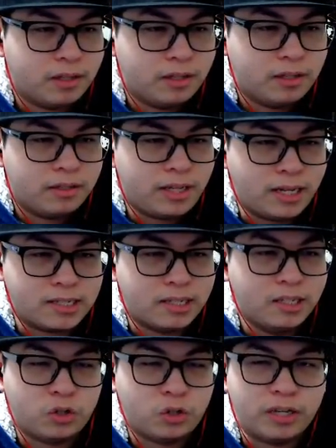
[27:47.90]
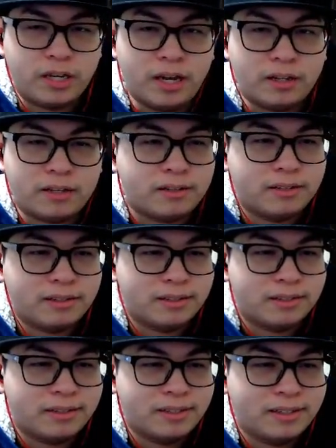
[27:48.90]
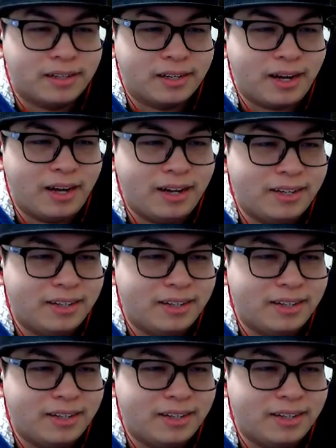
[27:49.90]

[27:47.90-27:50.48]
That's literally it. Okay?